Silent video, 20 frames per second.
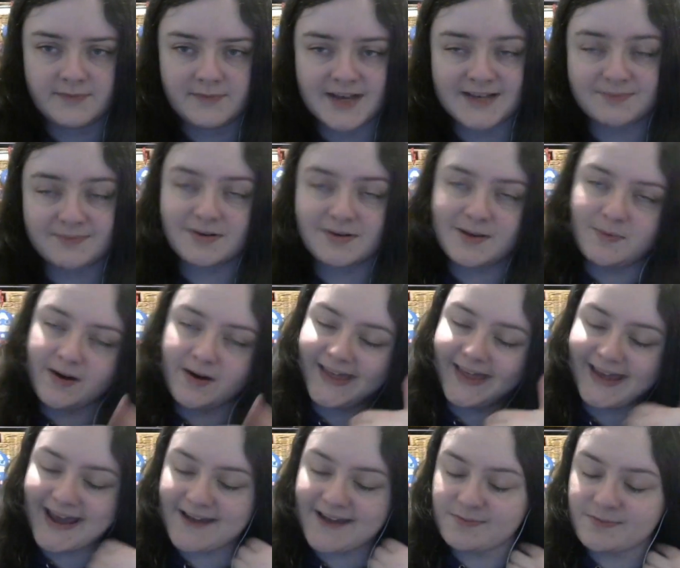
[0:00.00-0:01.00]
That's probably why
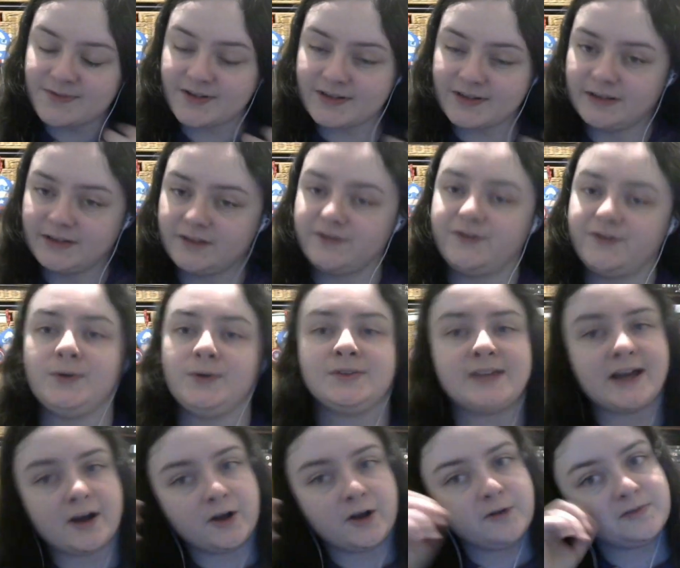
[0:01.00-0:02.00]
they gave them so little food.
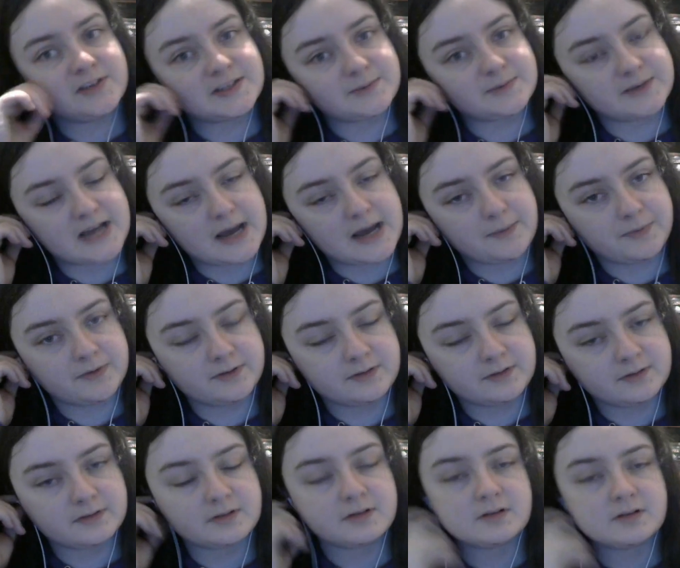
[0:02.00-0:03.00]
They hoped this would
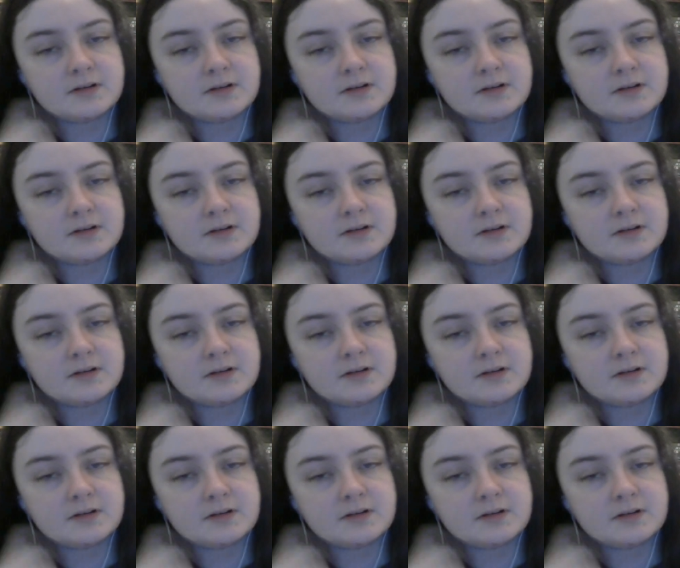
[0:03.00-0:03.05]
happen.